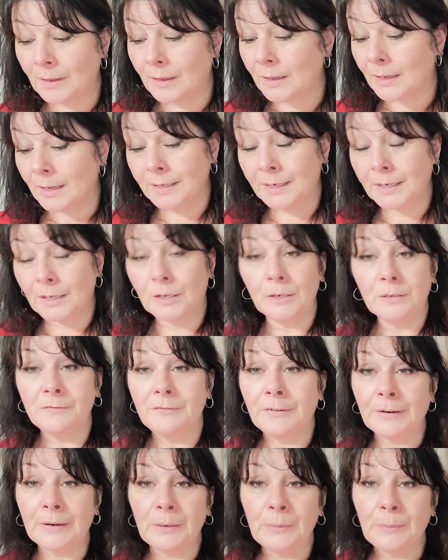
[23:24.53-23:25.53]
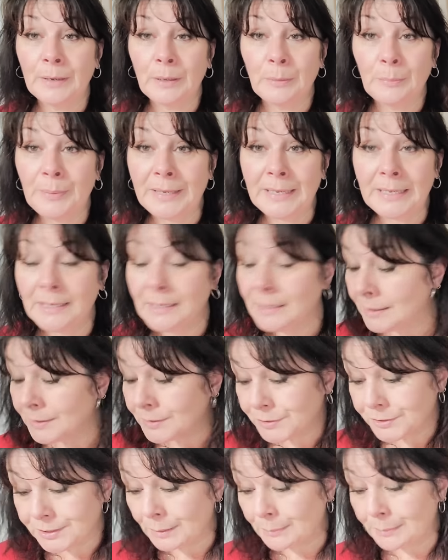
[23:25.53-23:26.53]
And it could very well be
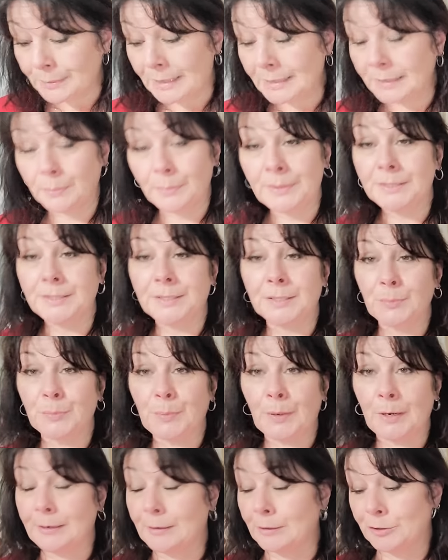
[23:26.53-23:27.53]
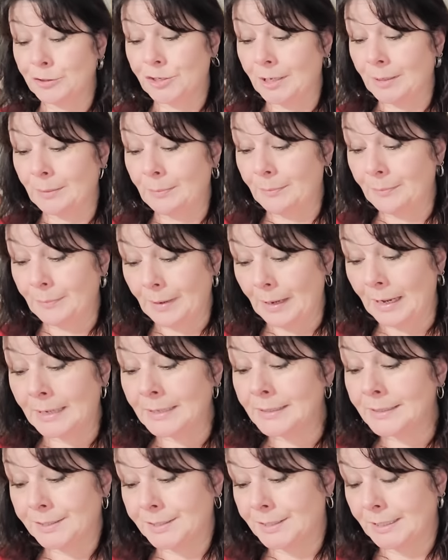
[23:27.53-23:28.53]
some kind of business partnership.
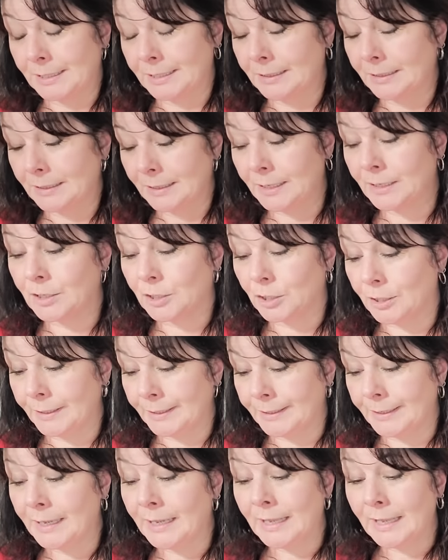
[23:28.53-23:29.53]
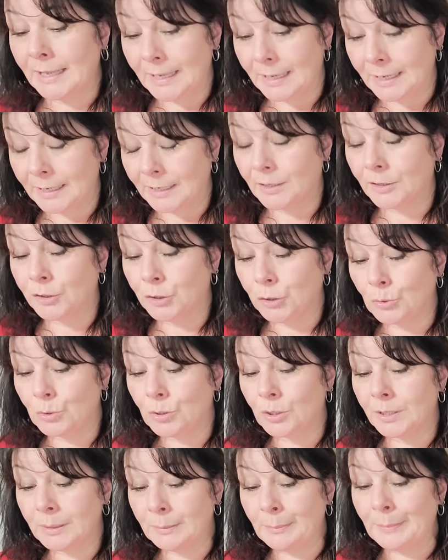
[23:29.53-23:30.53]
Honestly, it could. It, you
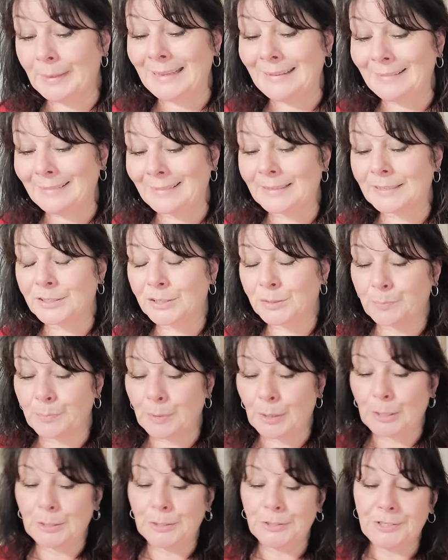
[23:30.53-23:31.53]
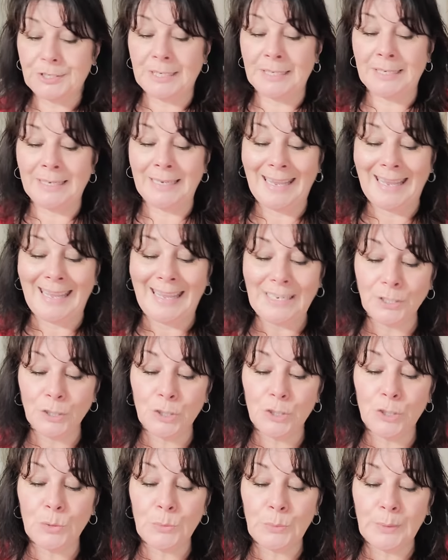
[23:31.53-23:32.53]
could meet this person
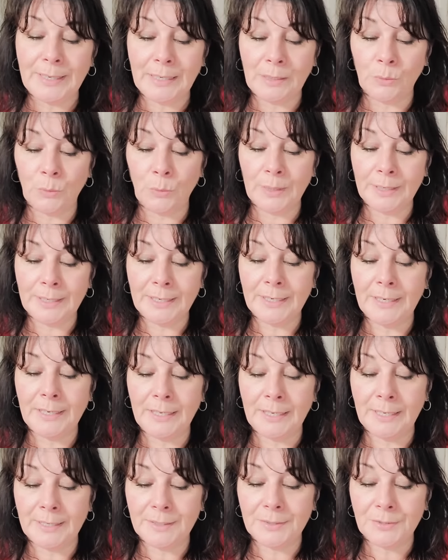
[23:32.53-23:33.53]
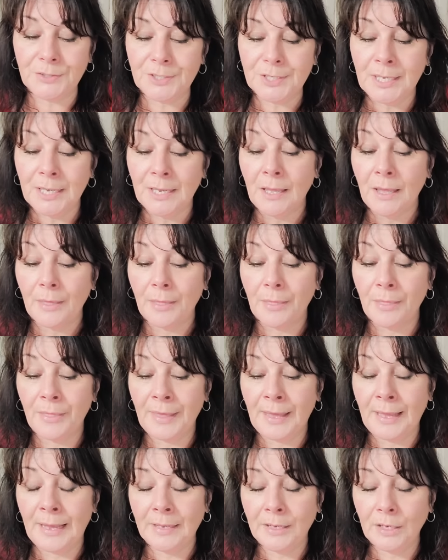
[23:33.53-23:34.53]
doing what it is
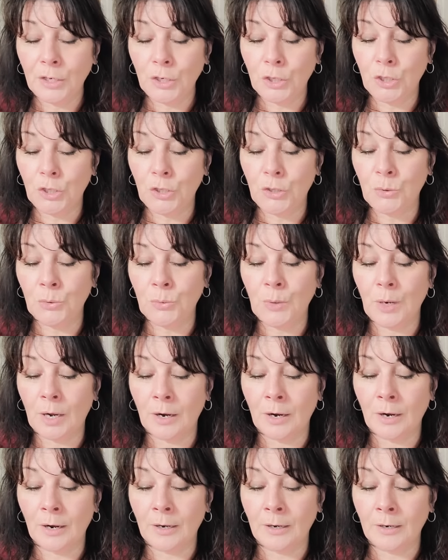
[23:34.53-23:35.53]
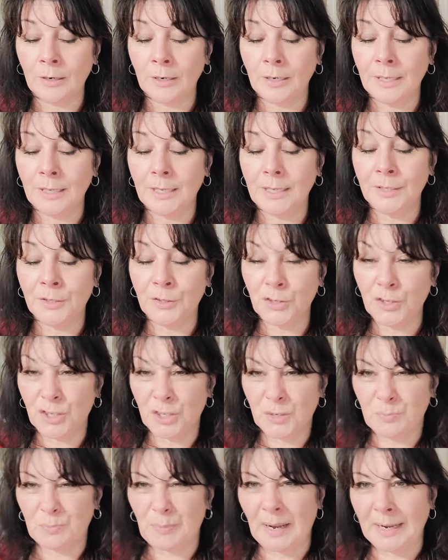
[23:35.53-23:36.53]
that you are
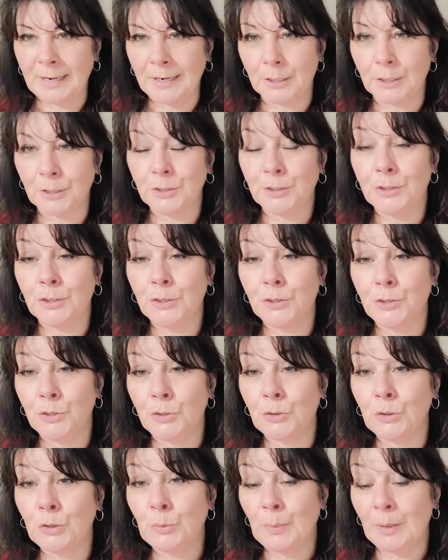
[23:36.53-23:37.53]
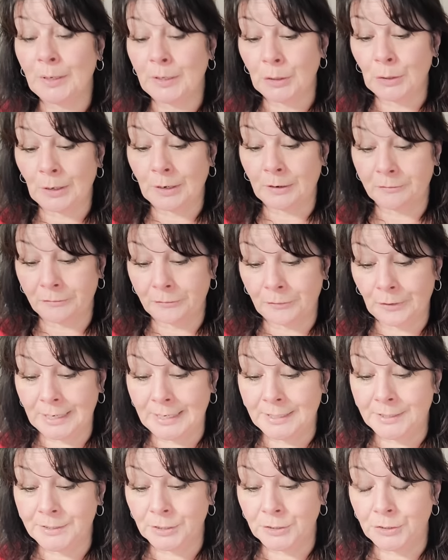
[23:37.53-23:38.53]
inspired to do, but you're
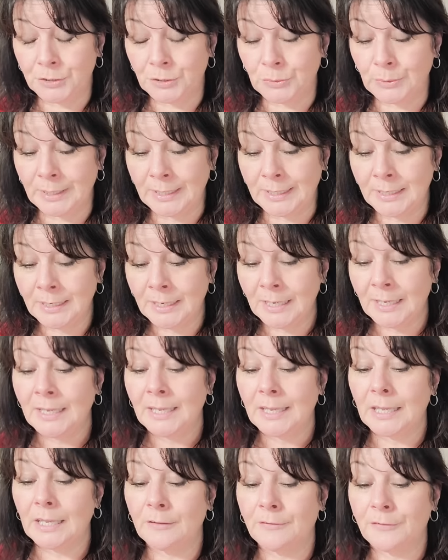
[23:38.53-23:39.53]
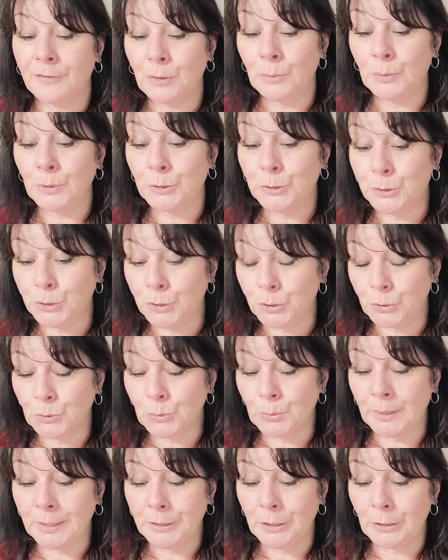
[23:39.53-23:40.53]
afraid to do it. If you will do
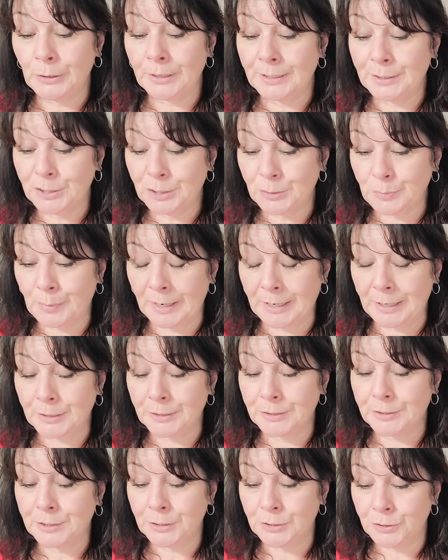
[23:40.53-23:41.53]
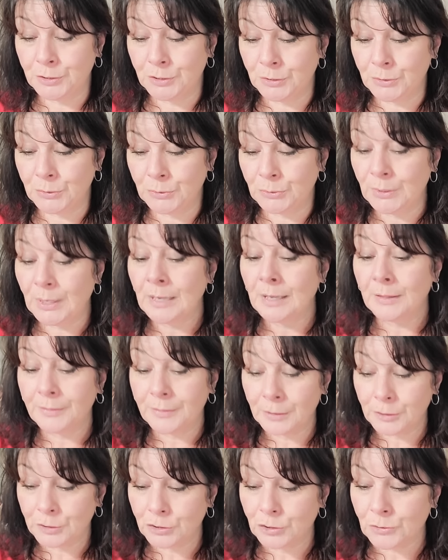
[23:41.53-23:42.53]
what you're inspired to do,
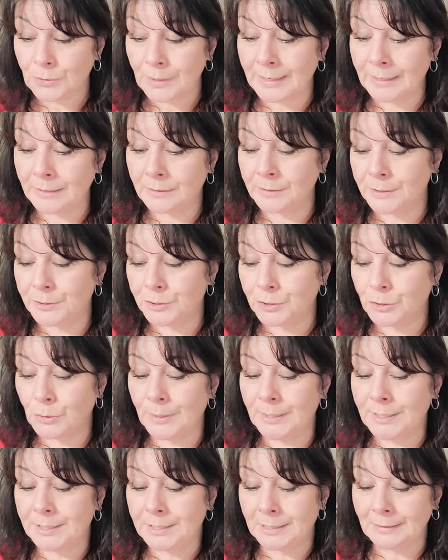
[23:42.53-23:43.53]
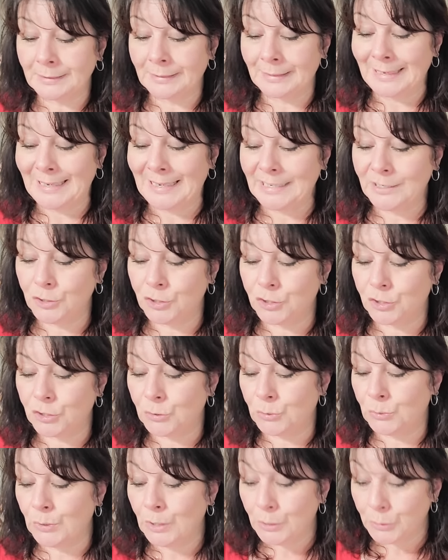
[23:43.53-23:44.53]
the trail is going to lead
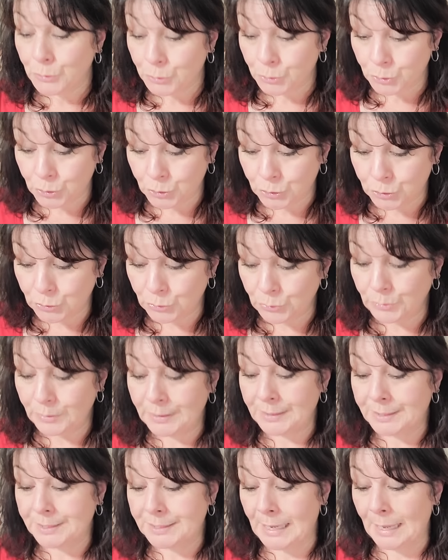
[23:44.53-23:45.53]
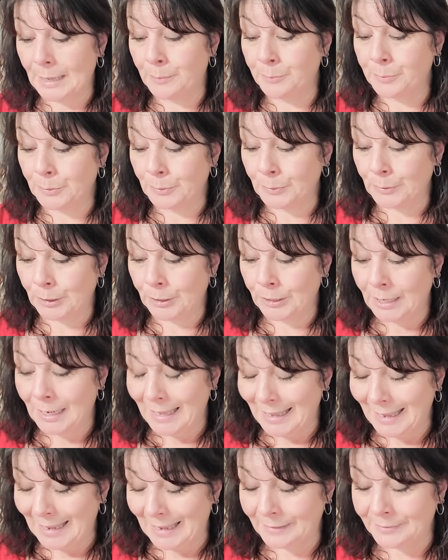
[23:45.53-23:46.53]
you to this Emperor
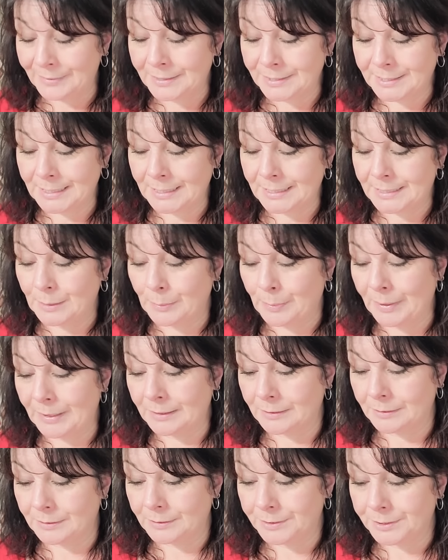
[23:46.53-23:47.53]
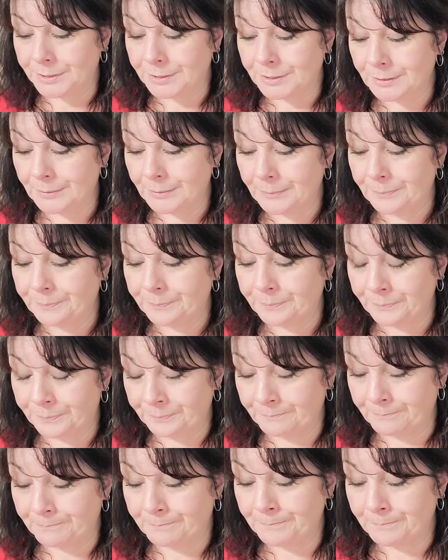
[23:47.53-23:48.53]
and the Six of Pentacles.
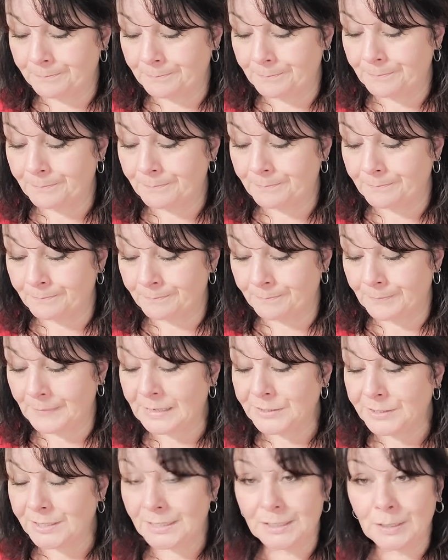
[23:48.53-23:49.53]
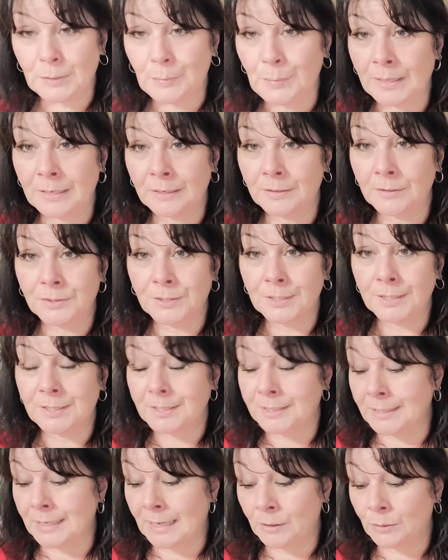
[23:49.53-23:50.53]
Mm-hmm. Mm-hmm. Six of Pentacles is
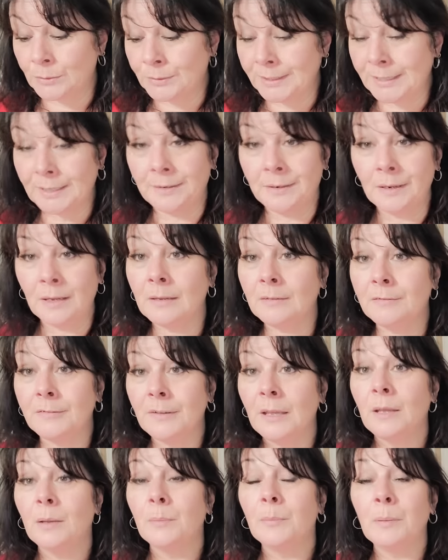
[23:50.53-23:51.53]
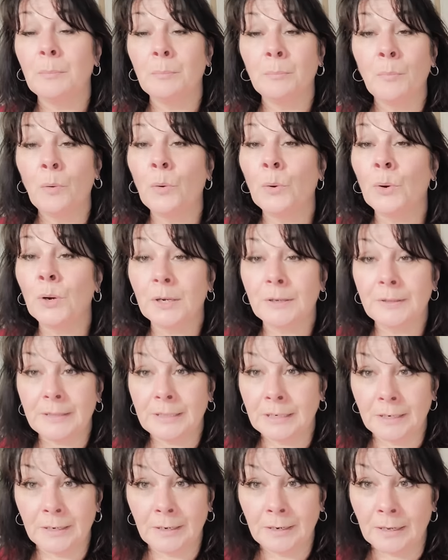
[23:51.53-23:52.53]
not only enough, but more
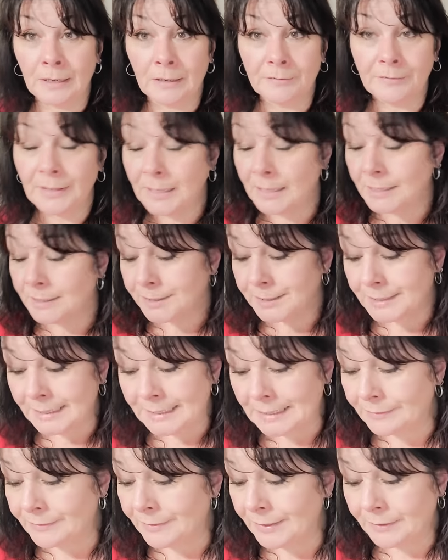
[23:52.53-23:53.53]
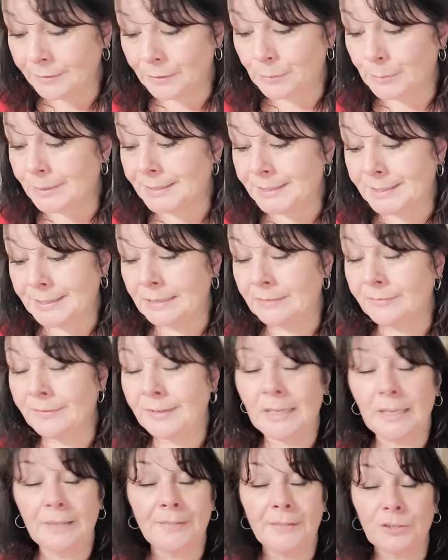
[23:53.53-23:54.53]
than enough. It's the giving, the
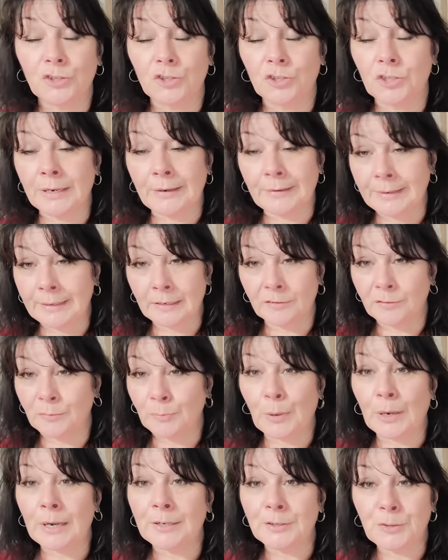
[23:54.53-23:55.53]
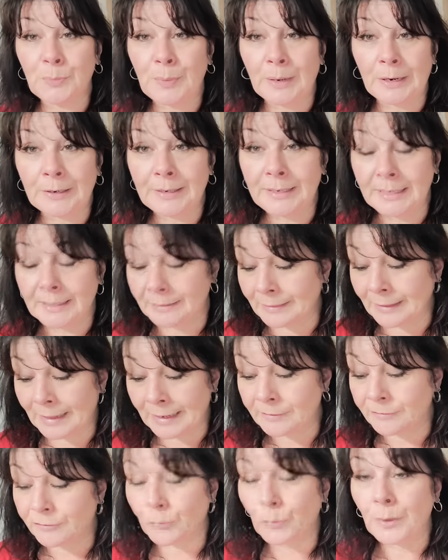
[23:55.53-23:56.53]
receiving, and the sharing of prosperity and
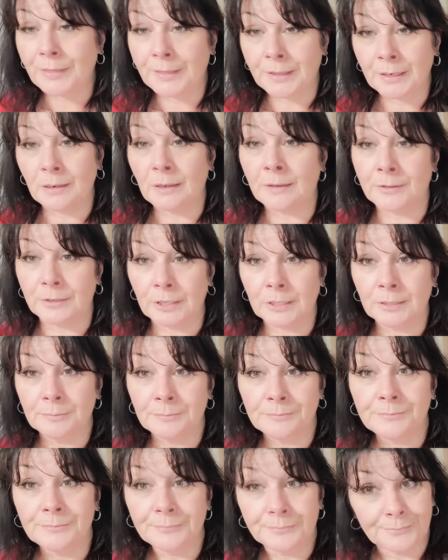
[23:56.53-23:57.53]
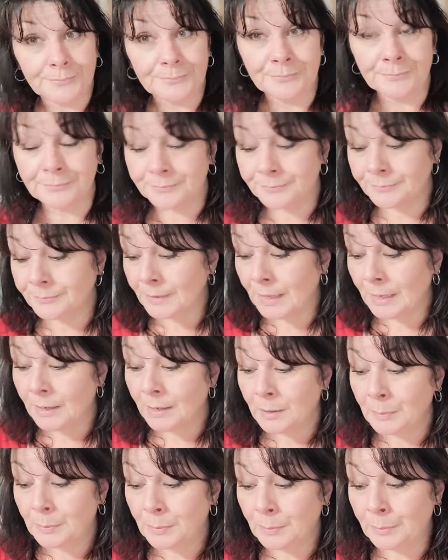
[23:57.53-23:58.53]
life with another.
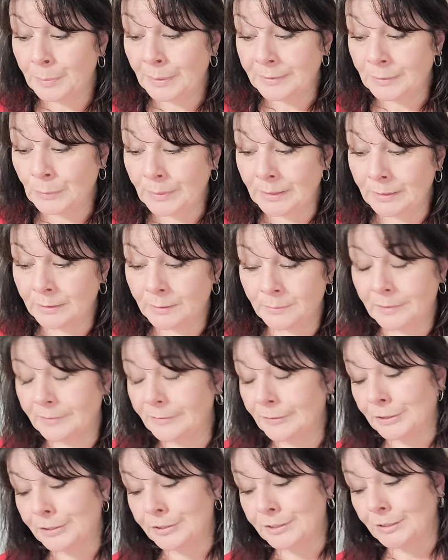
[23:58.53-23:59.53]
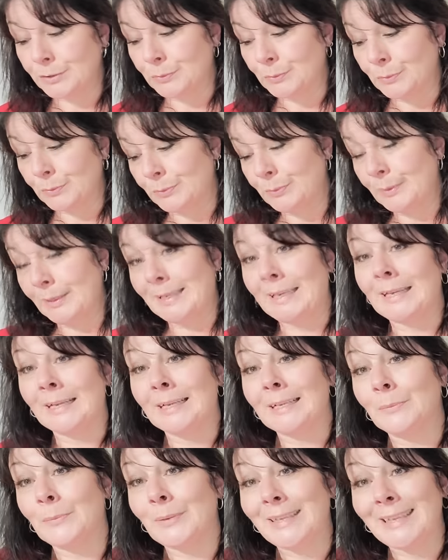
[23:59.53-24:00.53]
Mm-hmm. But the Wheel in Reverse says we
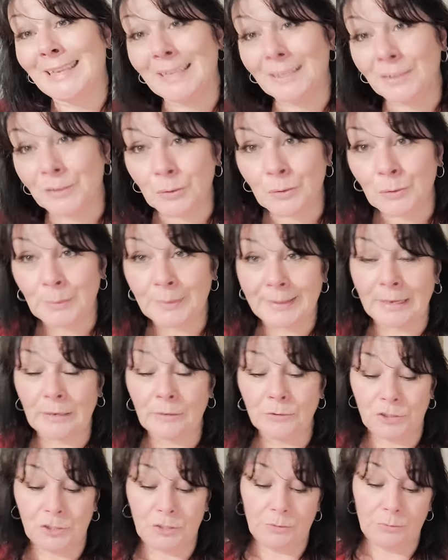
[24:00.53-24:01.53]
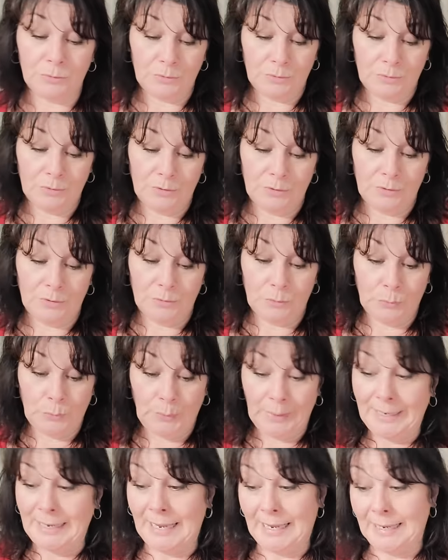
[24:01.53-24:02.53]
can't, we can't do it without you.
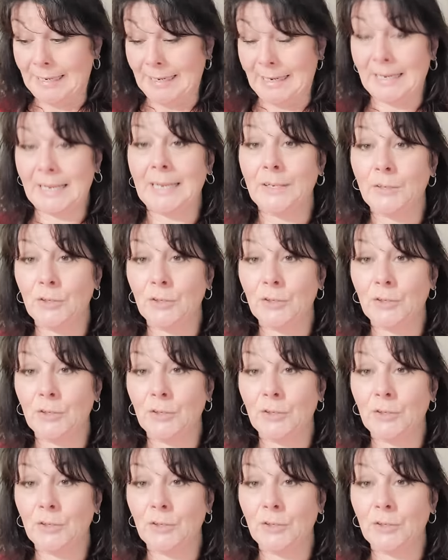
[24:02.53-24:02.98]
We need